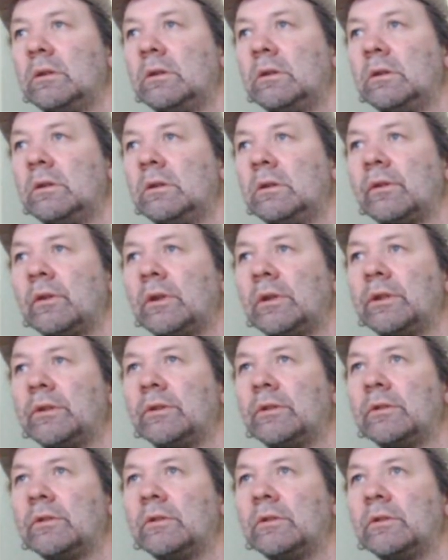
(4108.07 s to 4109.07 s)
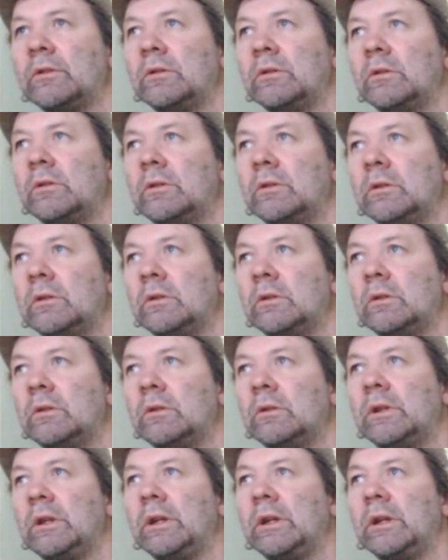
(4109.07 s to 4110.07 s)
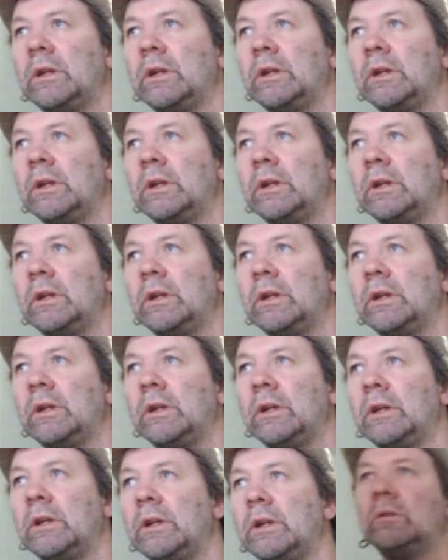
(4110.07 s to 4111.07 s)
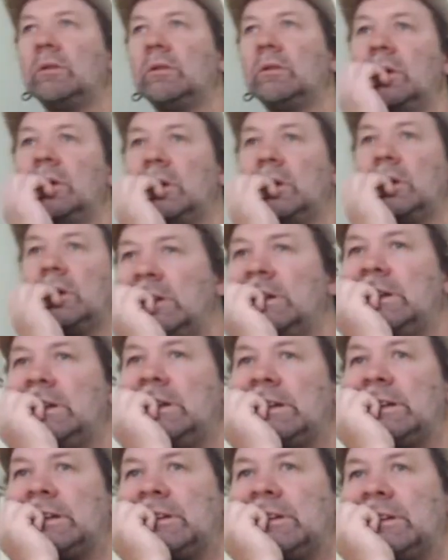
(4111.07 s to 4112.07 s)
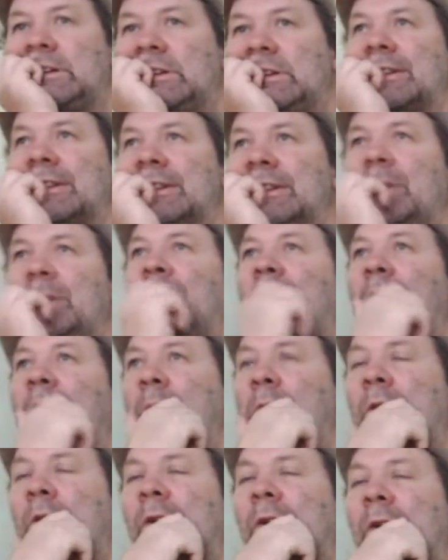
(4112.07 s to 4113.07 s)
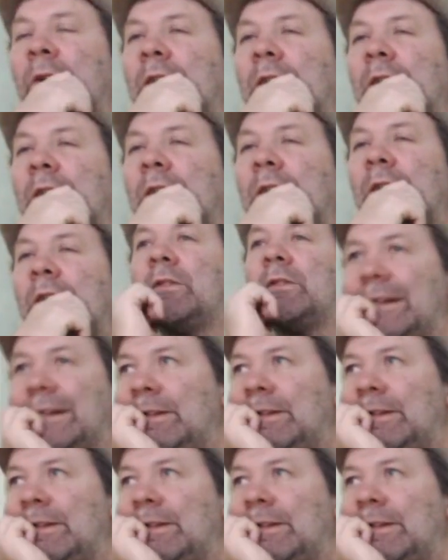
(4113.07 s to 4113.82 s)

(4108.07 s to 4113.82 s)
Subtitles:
Slice. Yes. I should fix that bottom hole I just saw in it.